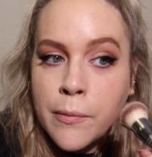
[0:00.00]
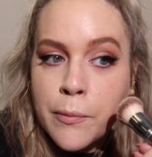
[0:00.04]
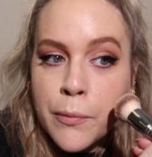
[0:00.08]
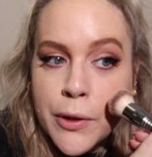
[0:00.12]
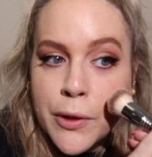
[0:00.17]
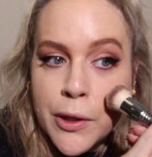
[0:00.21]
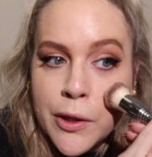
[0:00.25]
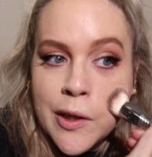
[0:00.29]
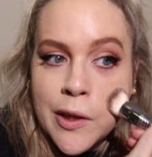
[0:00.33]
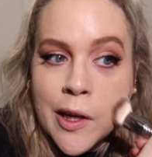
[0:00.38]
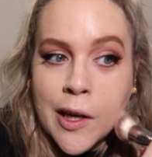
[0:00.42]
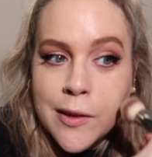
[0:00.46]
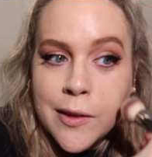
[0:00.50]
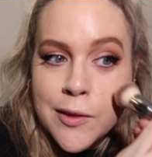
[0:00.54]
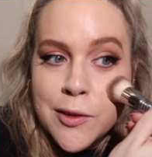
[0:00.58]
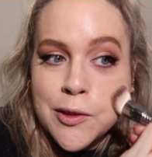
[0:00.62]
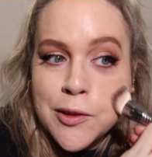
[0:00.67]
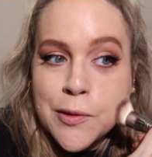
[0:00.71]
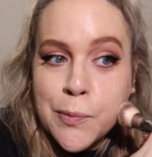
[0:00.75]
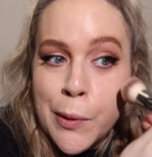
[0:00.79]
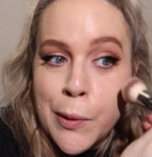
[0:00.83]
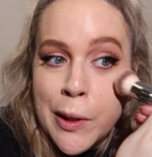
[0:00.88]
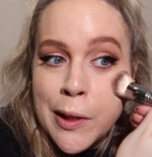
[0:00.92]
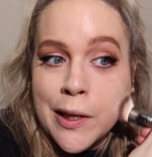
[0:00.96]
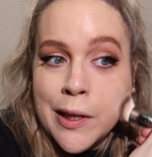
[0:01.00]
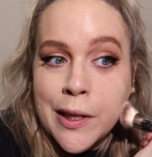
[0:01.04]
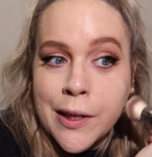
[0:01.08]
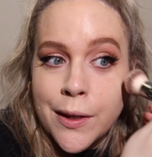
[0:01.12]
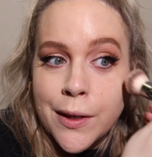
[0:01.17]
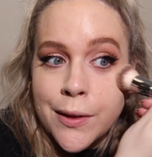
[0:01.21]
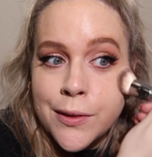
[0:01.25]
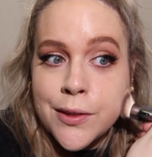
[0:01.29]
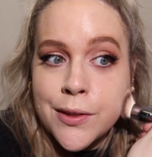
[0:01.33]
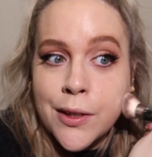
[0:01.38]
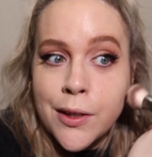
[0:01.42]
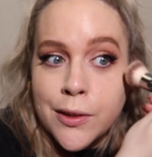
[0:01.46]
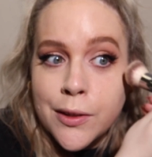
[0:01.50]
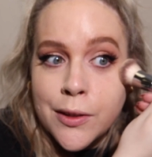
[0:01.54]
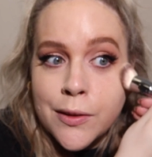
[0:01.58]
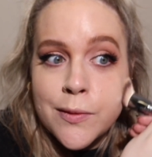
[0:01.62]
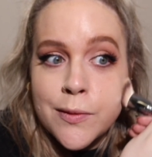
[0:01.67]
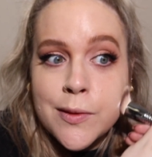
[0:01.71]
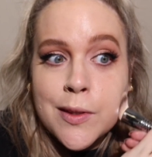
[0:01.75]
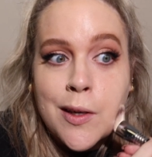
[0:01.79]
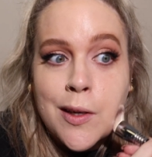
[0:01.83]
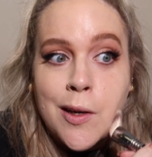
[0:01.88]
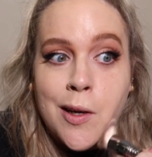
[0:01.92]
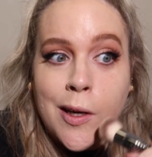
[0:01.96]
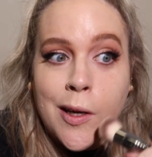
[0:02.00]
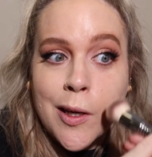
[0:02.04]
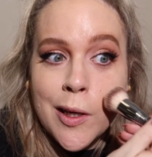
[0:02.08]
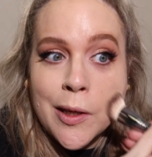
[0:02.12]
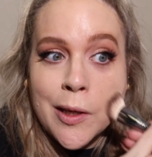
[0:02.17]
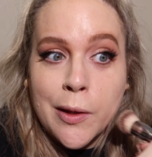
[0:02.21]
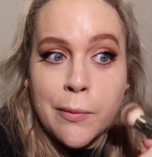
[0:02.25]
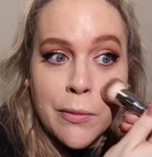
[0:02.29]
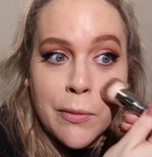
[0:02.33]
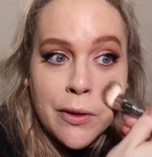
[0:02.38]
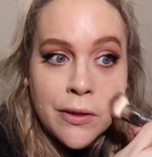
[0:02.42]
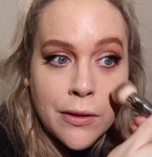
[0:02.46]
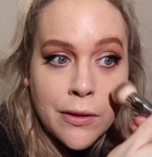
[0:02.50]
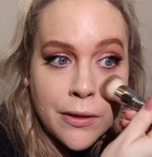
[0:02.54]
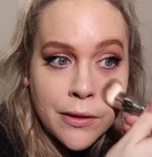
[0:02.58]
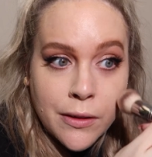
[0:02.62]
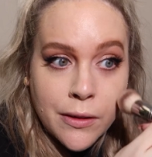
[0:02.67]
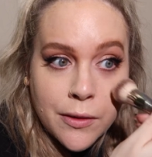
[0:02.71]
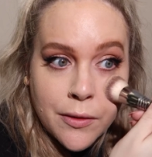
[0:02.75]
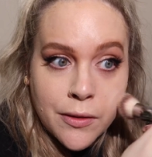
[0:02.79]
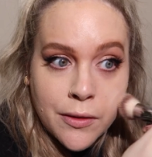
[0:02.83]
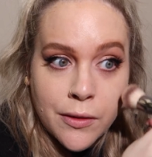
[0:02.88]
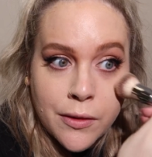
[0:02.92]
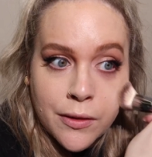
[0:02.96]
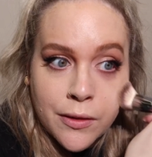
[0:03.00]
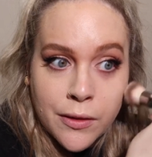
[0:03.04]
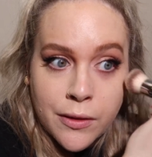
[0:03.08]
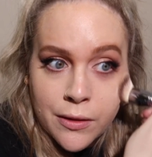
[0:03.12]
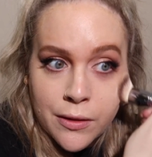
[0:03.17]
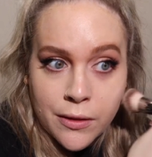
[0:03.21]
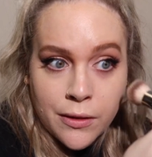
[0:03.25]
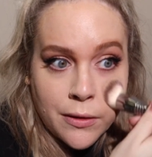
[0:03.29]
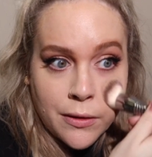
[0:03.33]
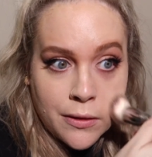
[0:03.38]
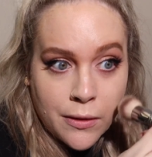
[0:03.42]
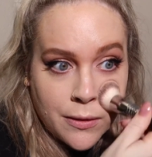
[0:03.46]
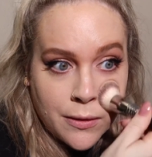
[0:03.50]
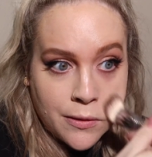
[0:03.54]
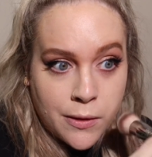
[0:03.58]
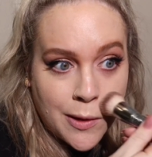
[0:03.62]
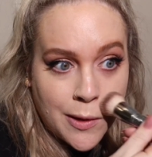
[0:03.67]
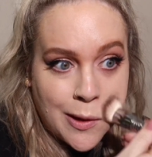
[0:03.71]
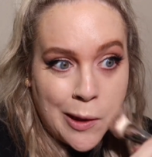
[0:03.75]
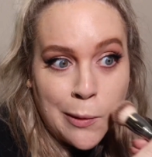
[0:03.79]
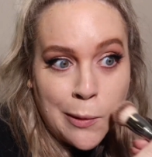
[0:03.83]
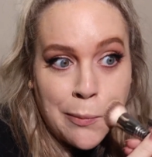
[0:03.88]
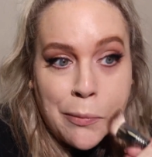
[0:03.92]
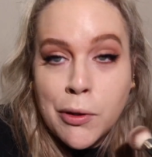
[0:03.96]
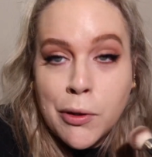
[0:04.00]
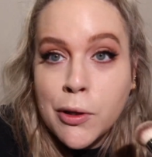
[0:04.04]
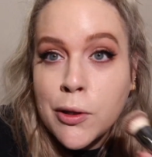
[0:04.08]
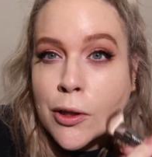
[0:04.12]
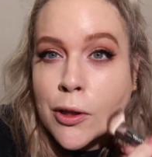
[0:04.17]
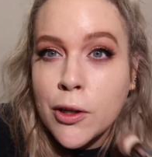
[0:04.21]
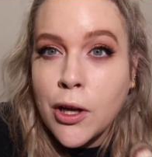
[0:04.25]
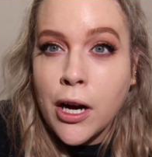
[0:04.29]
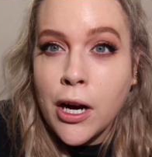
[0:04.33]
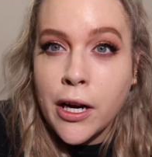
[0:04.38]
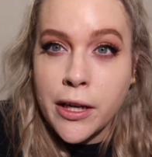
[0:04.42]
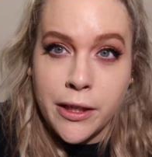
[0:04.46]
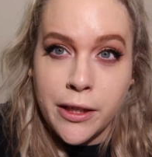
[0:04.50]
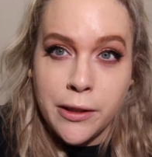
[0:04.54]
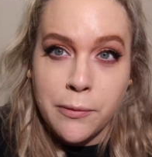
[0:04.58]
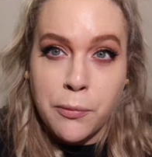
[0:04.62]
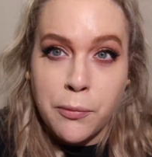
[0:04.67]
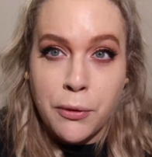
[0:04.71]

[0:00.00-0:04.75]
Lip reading: but you're not spending a ton of time applying